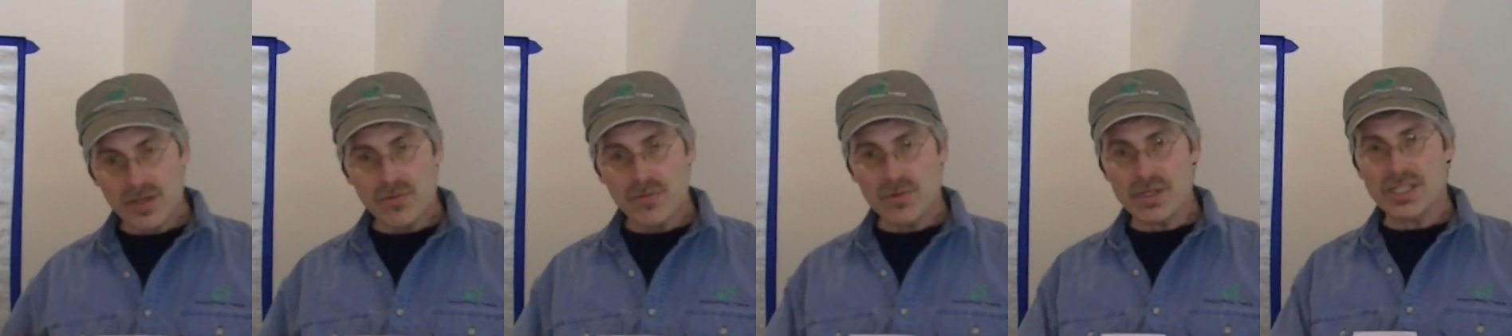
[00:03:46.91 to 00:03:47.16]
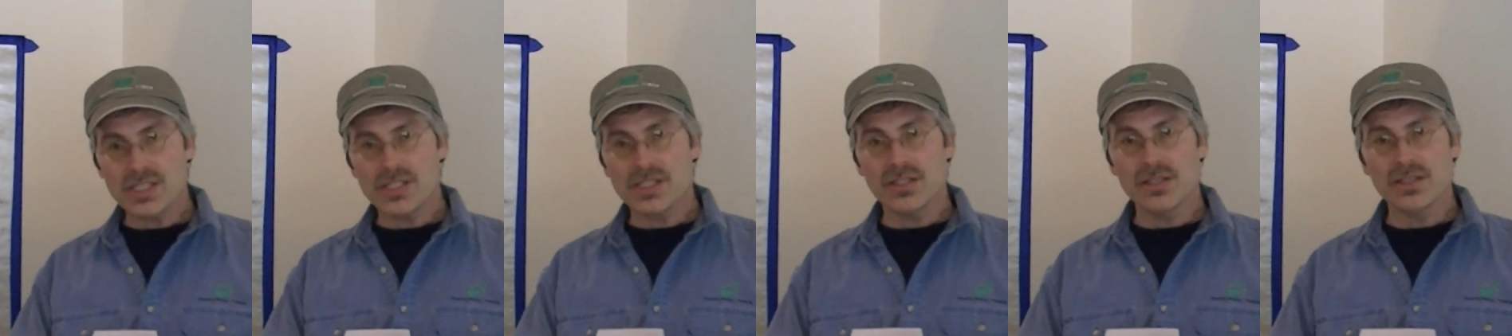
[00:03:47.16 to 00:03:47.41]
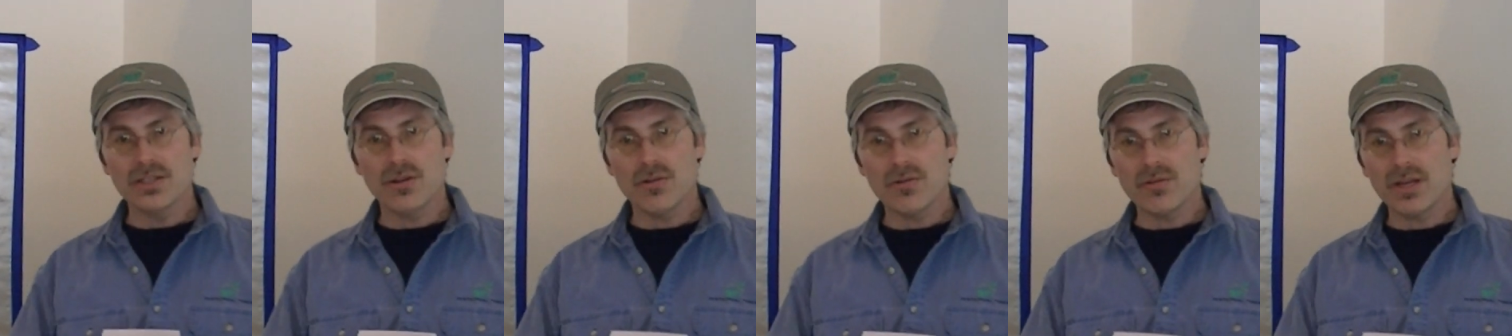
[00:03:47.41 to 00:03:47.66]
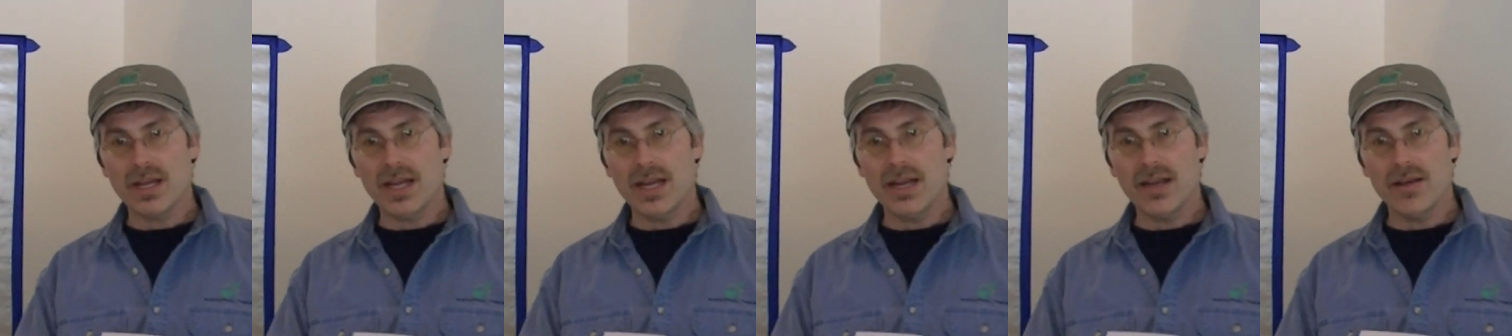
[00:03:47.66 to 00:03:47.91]
we still
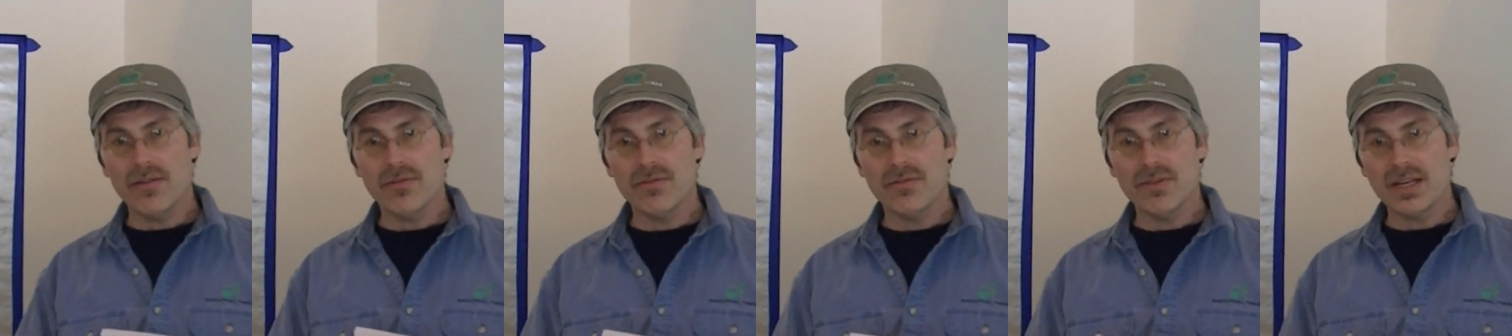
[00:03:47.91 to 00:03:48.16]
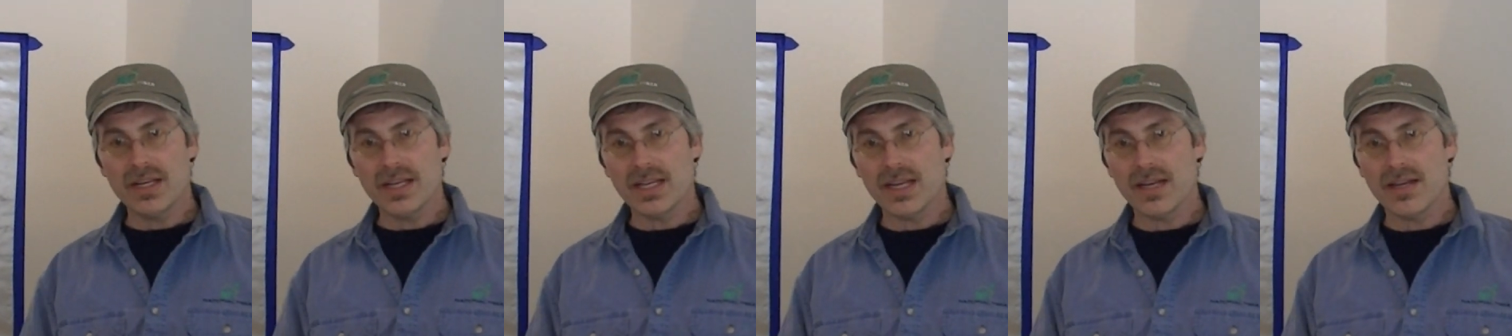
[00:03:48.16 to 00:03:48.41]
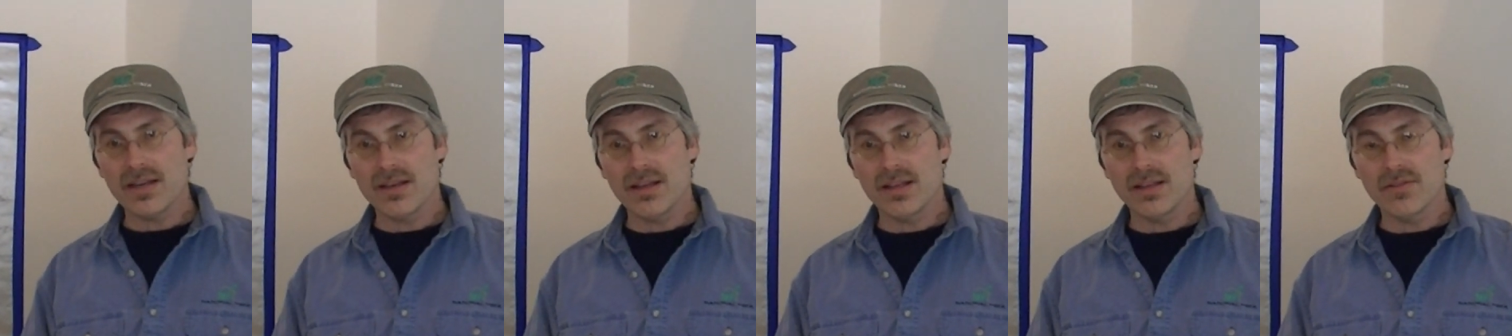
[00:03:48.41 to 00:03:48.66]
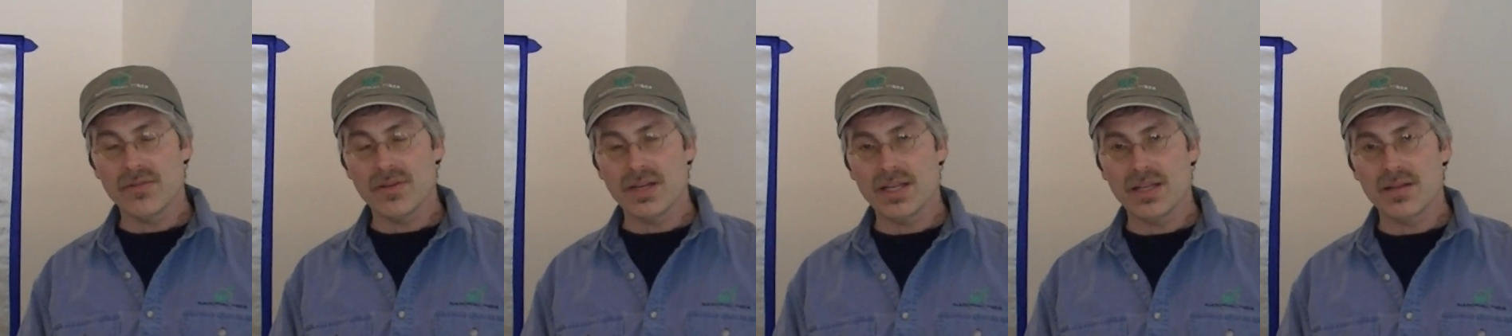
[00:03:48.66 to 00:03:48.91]
don't have any kind of
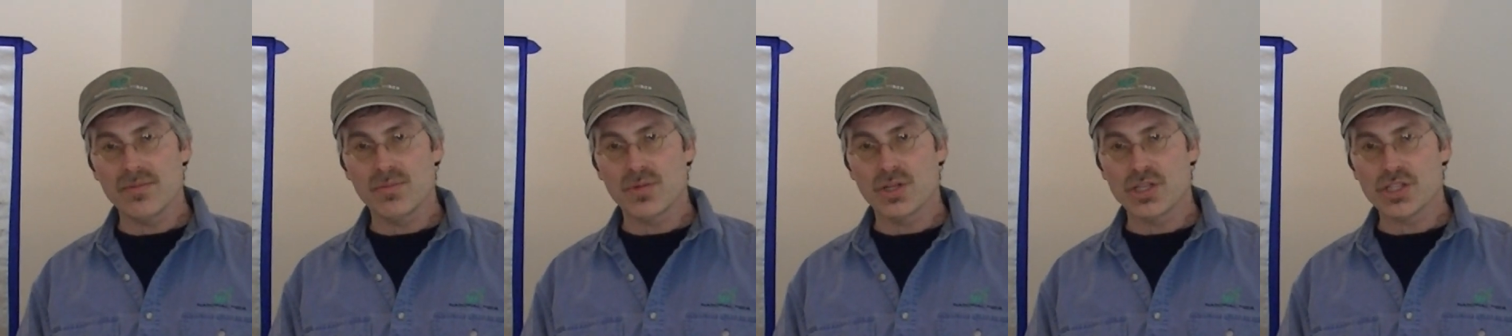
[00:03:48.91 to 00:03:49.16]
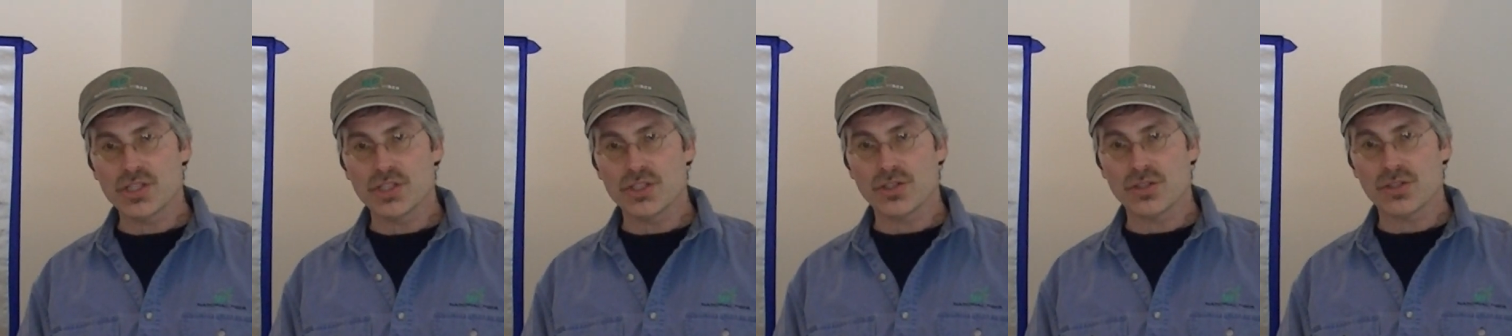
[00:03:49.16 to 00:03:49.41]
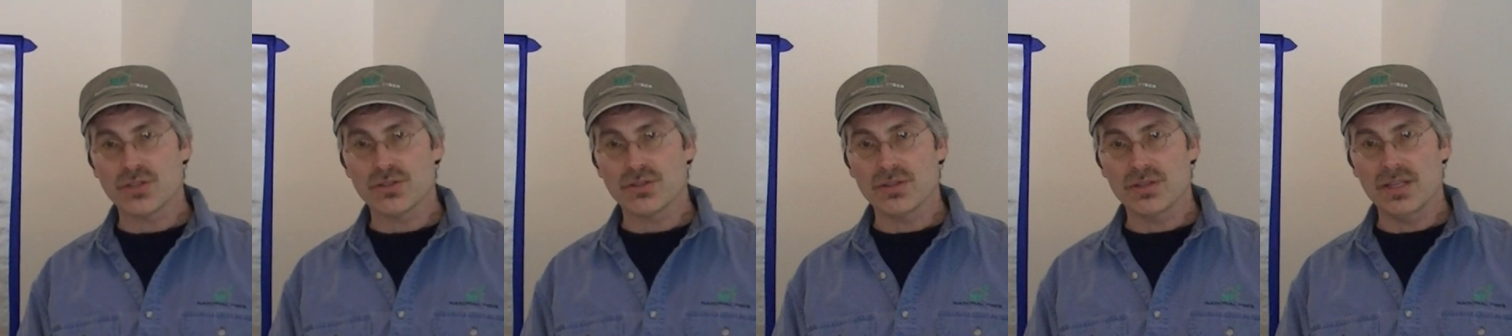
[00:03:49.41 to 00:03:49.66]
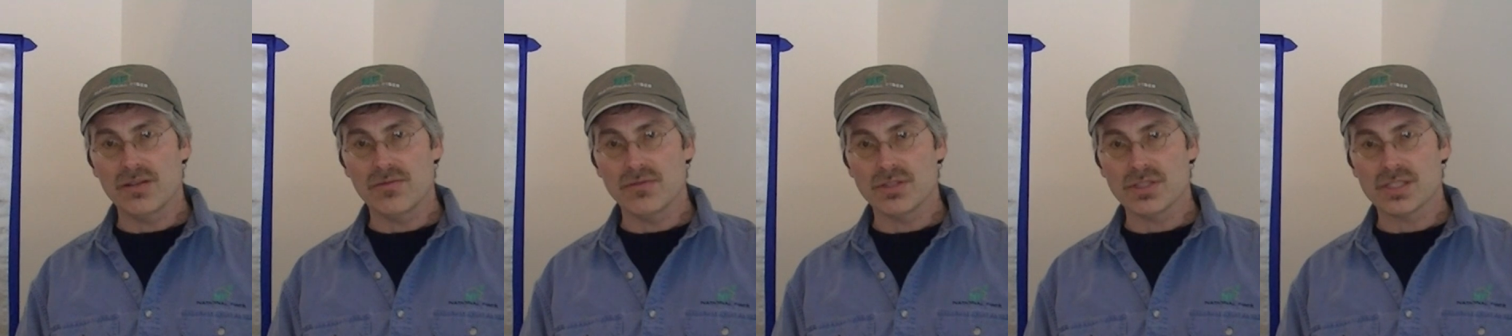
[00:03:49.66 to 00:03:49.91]
elevated moisture
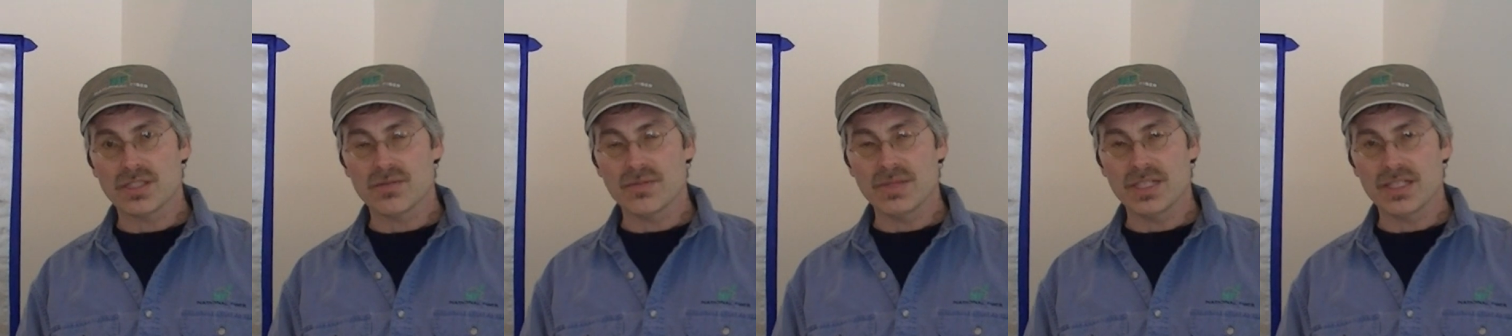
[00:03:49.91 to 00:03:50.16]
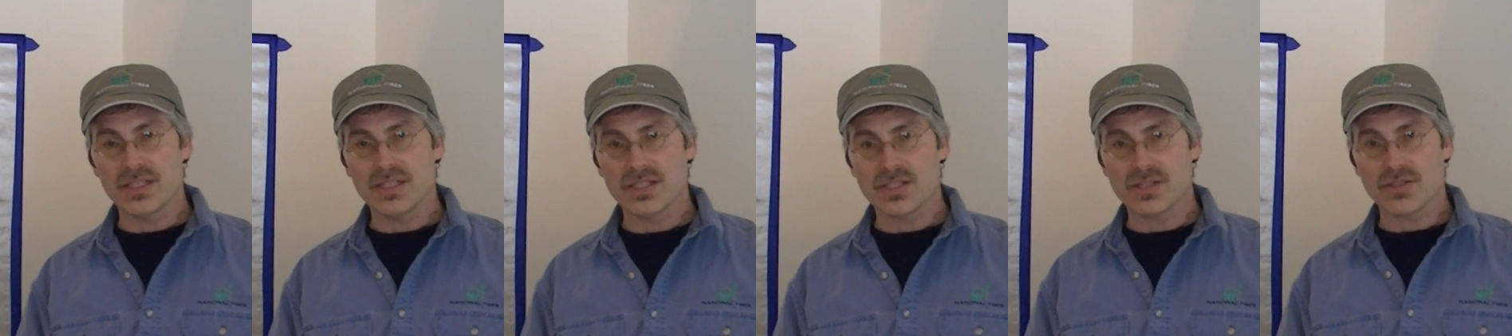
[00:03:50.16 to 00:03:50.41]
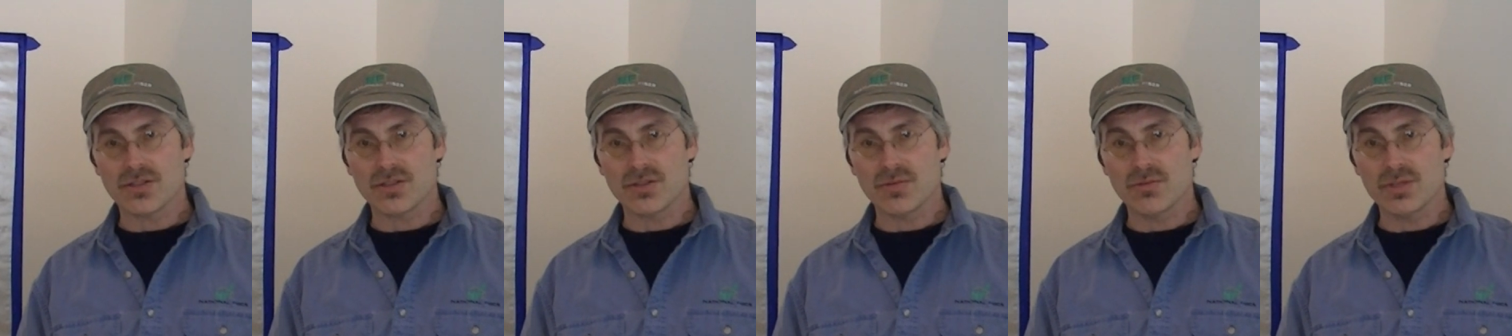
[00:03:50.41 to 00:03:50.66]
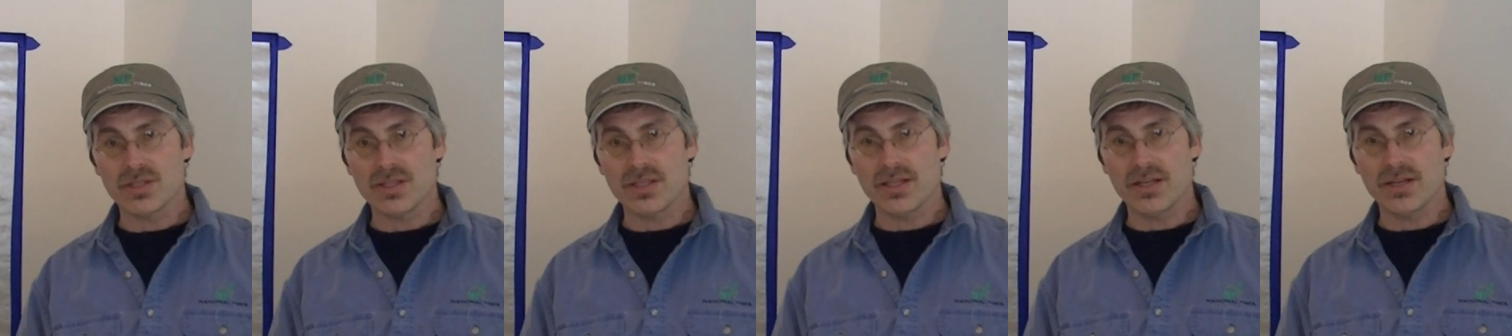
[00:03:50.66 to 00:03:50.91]
levels to be concerned
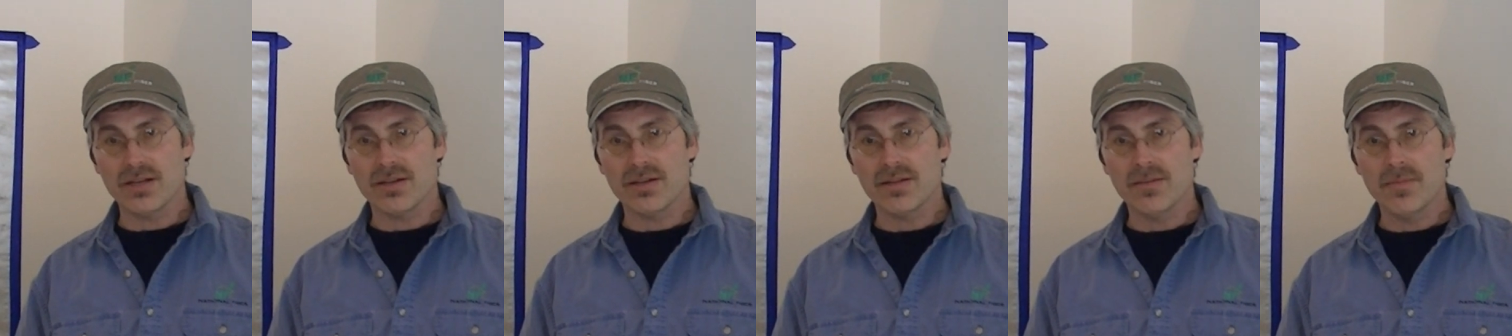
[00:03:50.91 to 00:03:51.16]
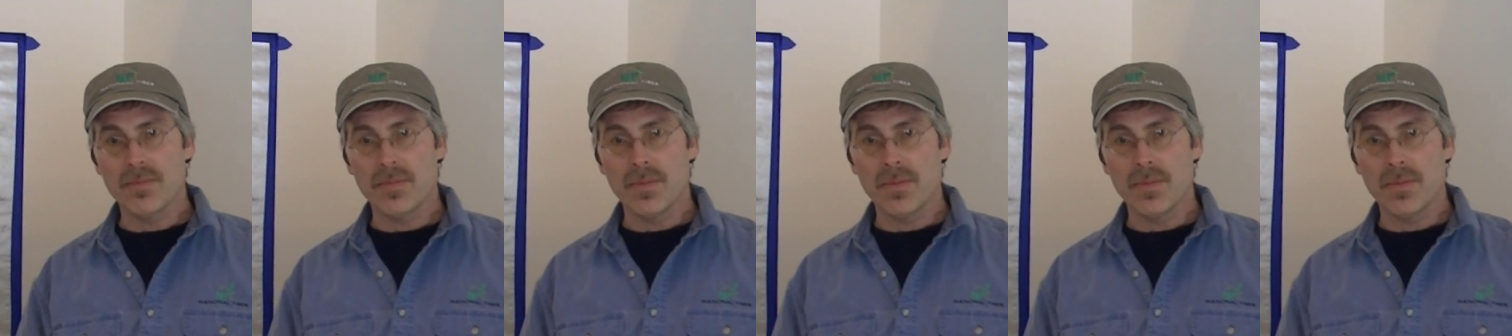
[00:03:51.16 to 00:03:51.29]
with here.